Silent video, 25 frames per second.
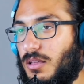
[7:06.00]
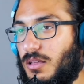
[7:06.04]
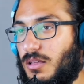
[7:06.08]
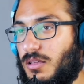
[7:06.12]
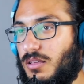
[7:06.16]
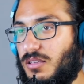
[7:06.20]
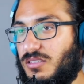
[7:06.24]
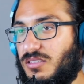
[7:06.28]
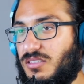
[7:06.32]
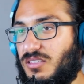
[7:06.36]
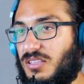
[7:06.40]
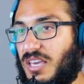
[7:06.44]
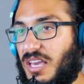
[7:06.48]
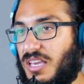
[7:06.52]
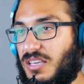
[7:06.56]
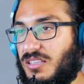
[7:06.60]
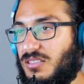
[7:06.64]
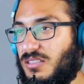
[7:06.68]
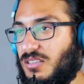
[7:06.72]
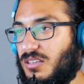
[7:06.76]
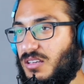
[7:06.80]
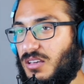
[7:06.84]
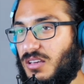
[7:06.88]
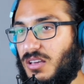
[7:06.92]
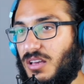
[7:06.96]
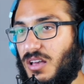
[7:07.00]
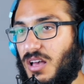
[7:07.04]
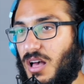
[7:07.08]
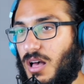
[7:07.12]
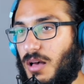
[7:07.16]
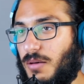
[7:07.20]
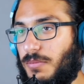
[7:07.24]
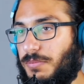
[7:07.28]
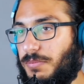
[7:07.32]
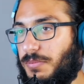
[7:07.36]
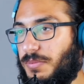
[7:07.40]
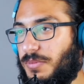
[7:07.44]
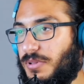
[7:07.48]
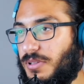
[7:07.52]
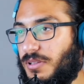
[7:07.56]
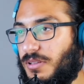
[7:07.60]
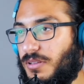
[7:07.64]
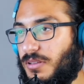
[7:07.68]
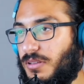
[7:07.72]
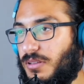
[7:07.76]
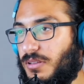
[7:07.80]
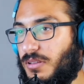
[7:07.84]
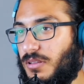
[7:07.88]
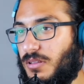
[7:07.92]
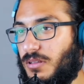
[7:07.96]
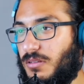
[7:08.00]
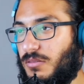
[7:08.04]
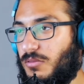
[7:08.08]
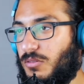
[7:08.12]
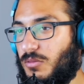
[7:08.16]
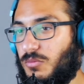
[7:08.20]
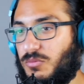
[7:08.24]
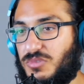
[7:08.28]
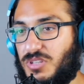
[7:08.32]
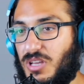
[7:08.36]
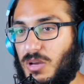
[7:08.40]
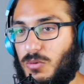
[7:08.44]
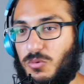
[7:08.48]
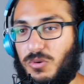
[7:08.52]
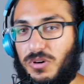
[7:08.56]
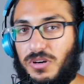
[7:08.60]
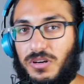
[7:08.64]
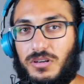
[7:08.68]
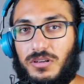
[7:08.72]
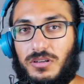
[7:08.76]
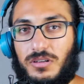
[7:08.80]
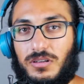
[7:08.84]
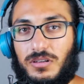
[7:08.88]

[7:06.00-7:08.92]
He's gazing up from somewhere.